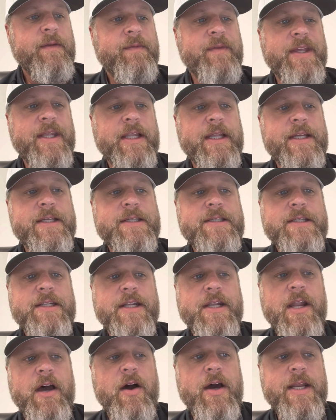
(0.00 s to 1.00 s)
Then list
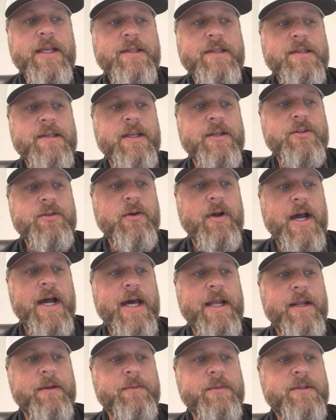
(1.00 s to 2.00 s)
non-essential
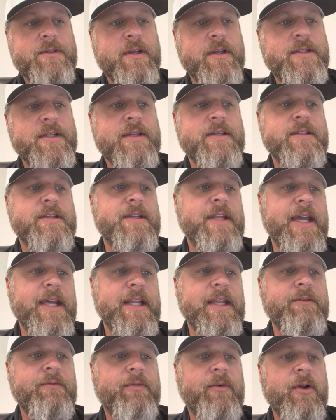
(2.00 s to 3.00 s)
items such as
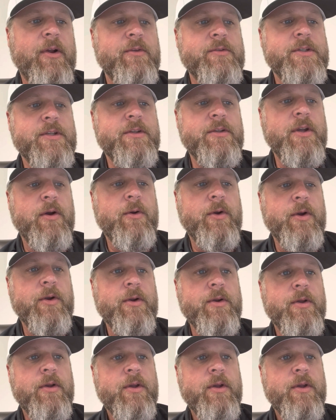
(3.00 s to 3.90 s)
daily frozen yogurt